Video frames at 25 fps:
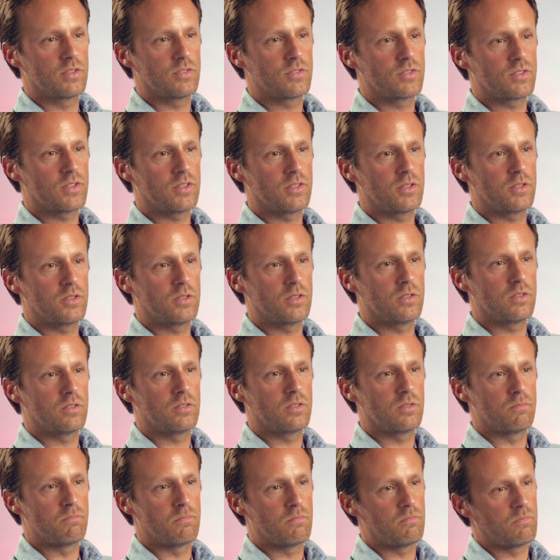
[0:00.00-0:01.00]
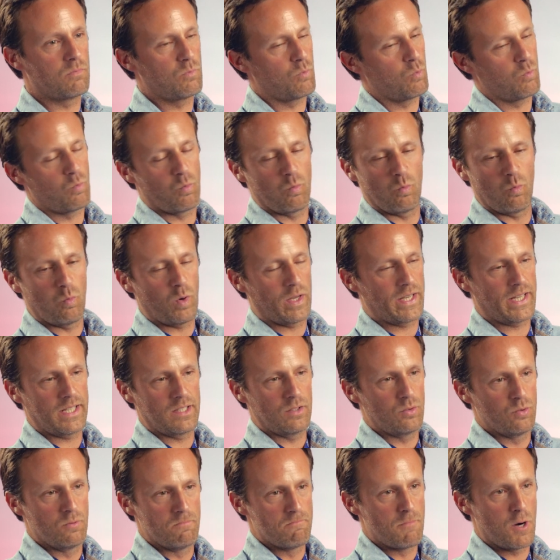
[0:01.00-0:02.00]
so what I
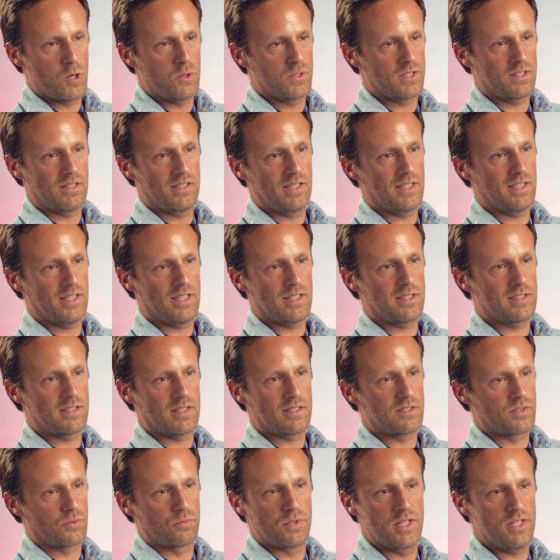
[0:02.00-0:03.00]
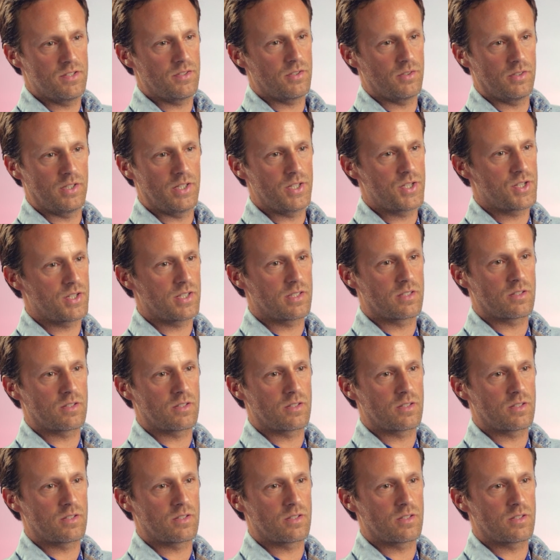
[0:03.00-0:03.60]
do mostly it's research,